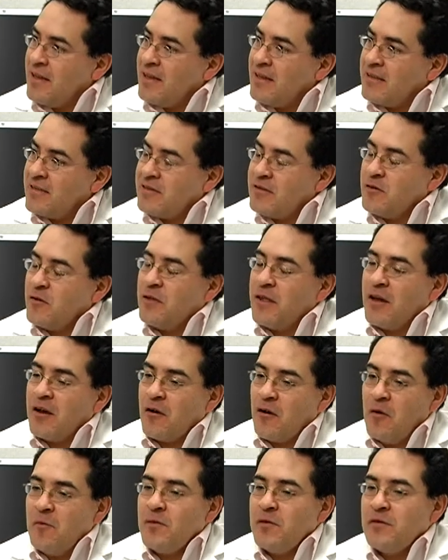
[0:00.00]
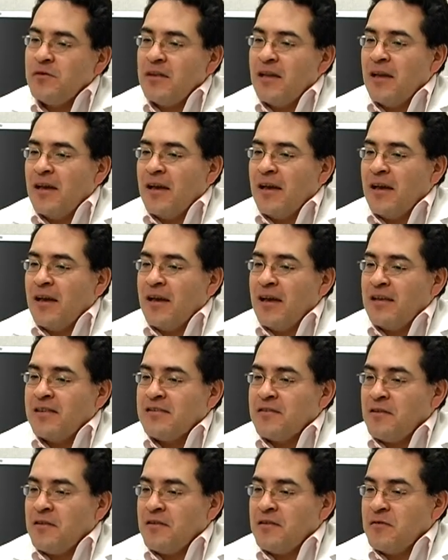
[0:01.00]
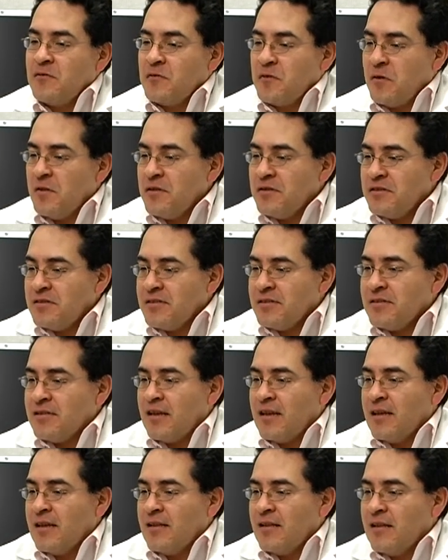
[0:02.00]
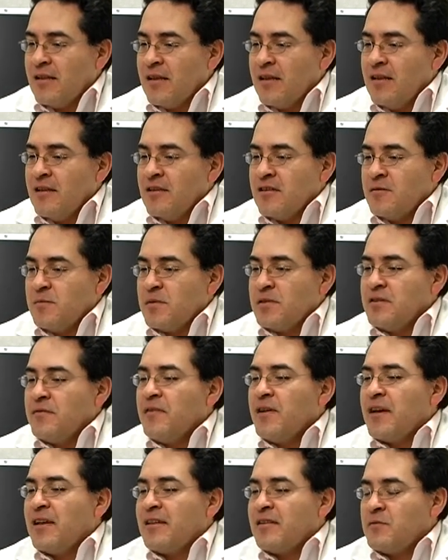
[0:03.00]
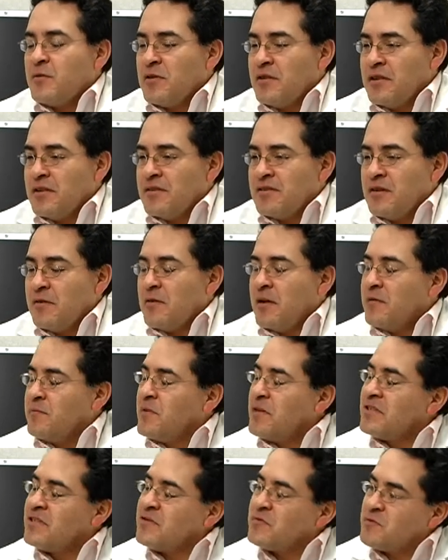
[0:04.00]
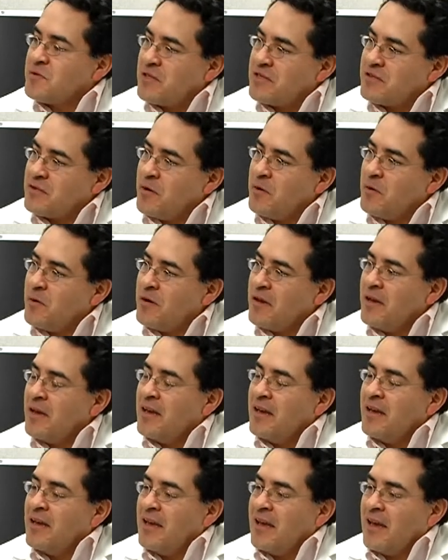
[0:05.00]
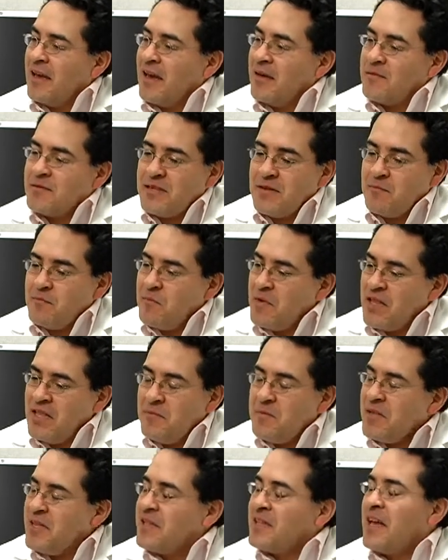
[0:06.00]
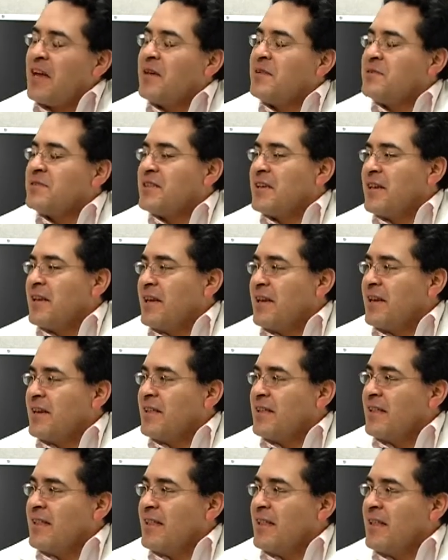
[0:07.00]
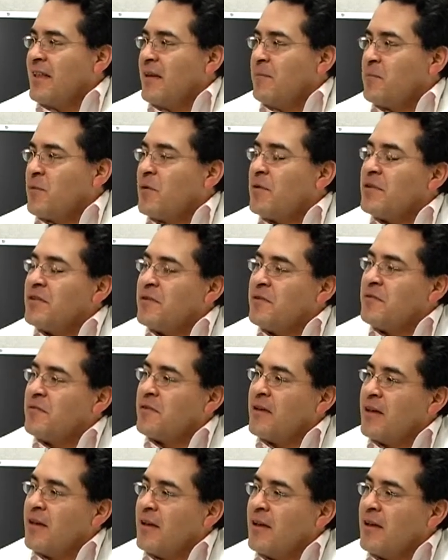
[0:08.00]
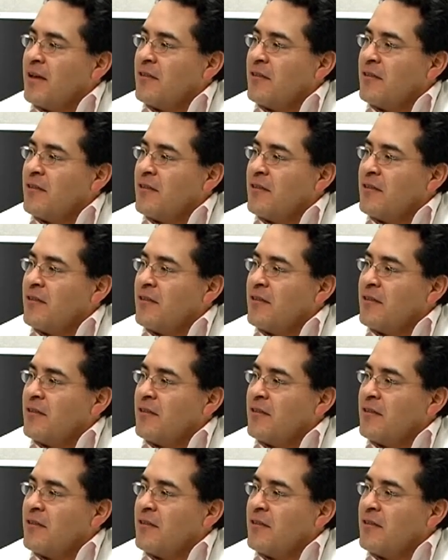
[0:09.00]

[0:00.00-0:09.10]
It's not uncommon uh, as a neurologist and specifically treating several patients with a stroke. I've seen many, many times uh, a problem of uh,